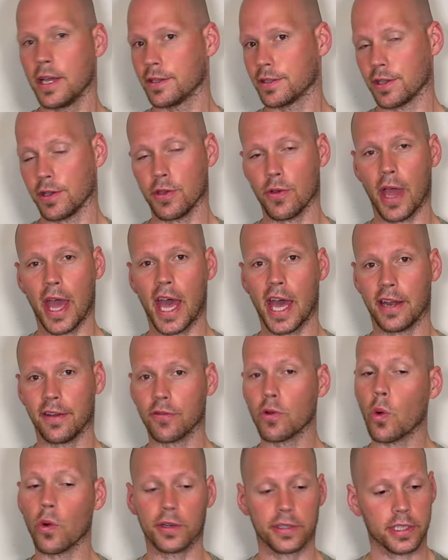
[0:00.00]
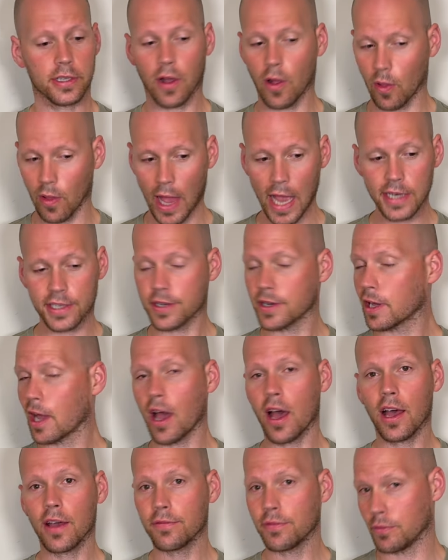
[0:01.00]
So you had, of course,
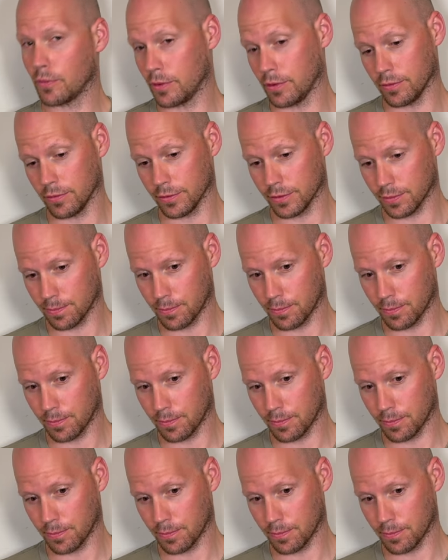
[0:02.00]
Kalashnikov, whose